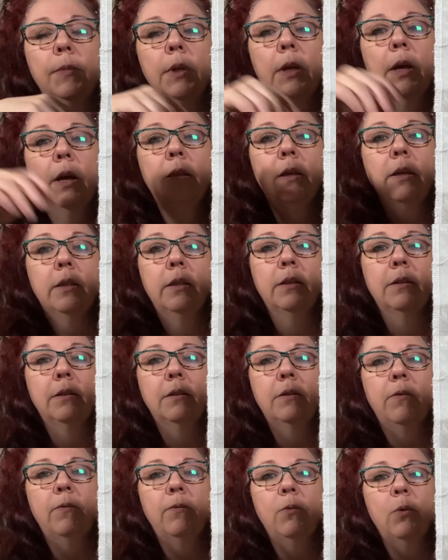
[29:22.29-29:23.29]
I think this is
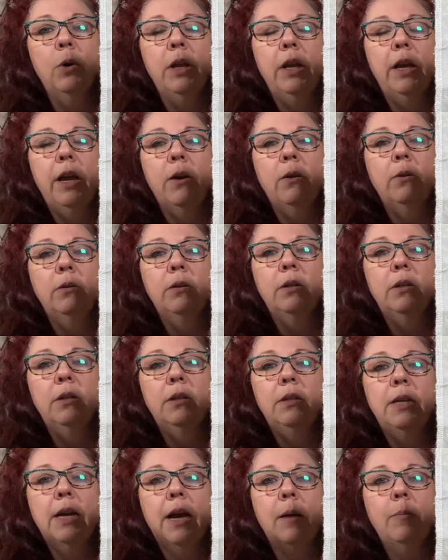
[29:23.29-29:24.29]
on 40 count
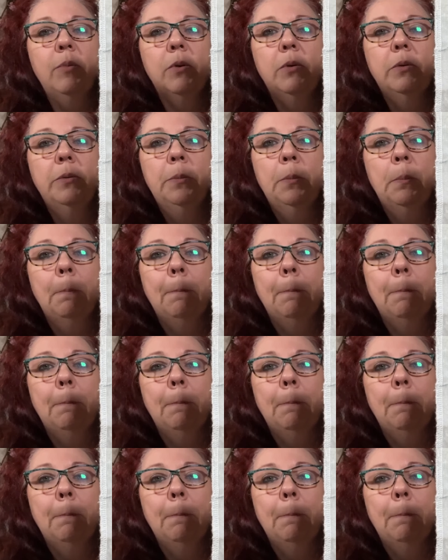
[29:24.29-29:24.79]
dapple.